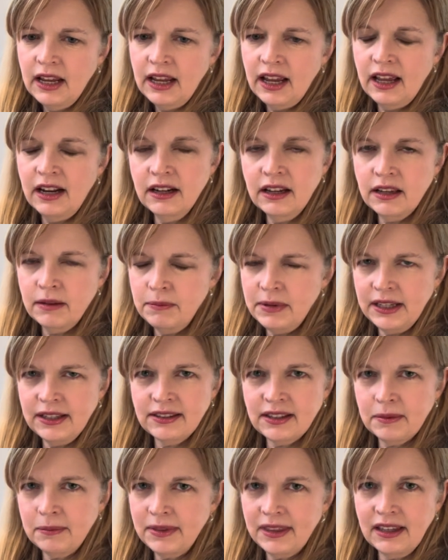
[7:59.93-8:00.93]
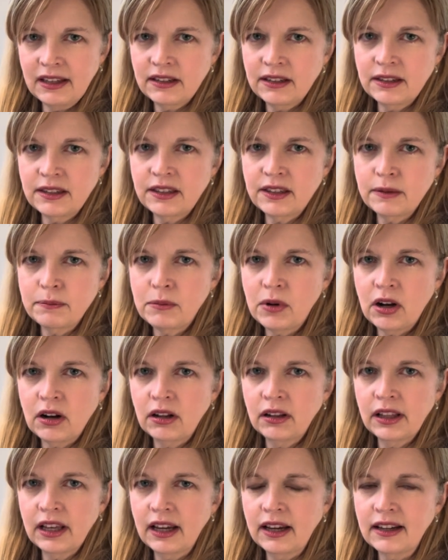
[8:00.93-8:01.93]
and it can be something as
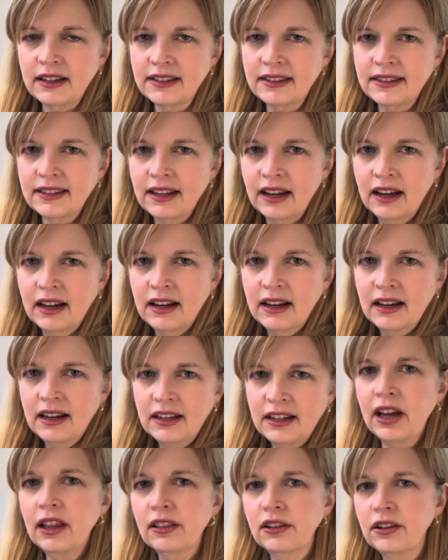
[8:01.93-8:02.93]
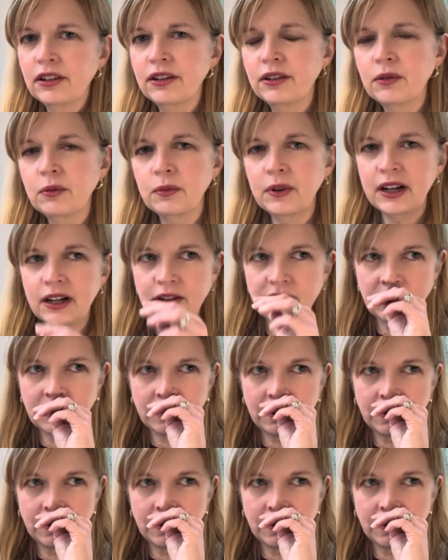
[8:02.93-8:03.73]
small as I learned when I took